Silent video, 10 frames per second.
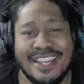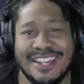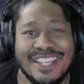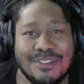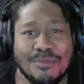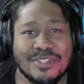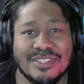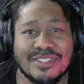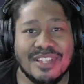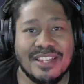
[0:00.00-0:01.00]
he
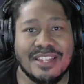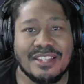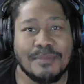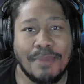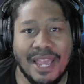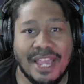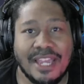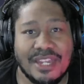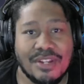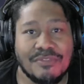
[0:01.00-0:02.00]
was the
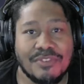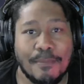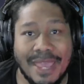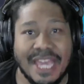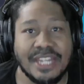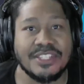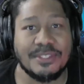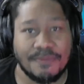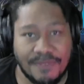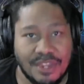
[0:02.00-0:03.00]
pioneer of the
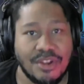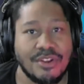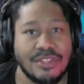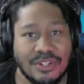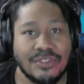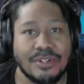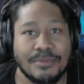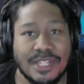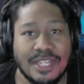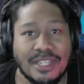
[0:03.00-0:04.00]
manosphere. You know what I'm
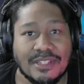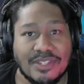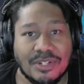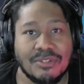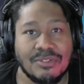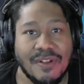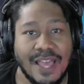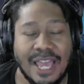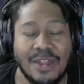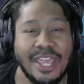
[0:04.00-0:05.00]
saying? So
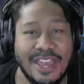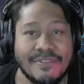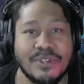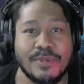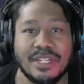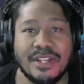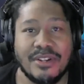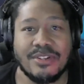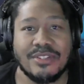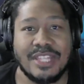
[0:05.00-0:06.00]
I haven't really
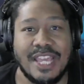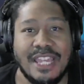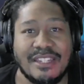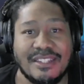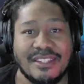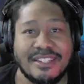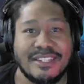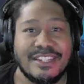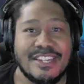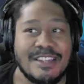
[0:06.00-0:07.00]
heard that
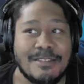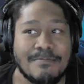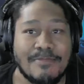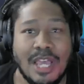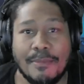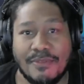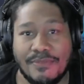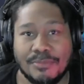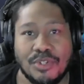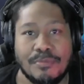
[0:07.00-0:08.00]
coming
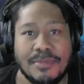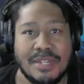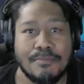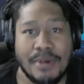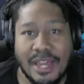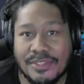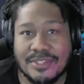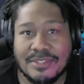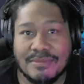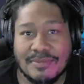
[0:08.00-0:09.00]
from too many brothers.
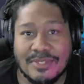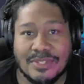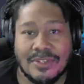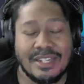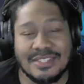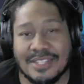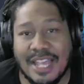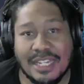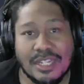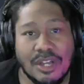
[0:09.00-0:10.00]
So I
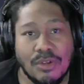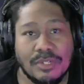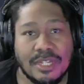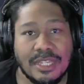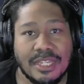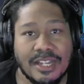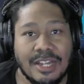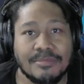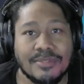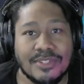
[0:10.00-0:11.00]
decided to go look it
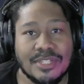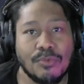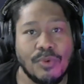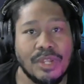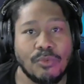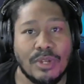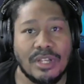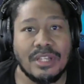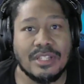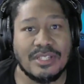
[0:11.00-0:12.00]
up to see what it
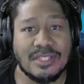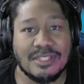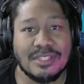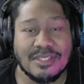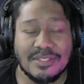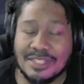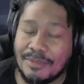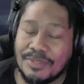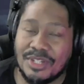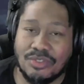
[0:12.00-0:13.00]
was. And there's
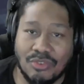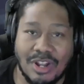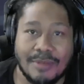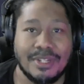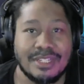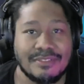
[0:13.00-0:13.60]
something troubling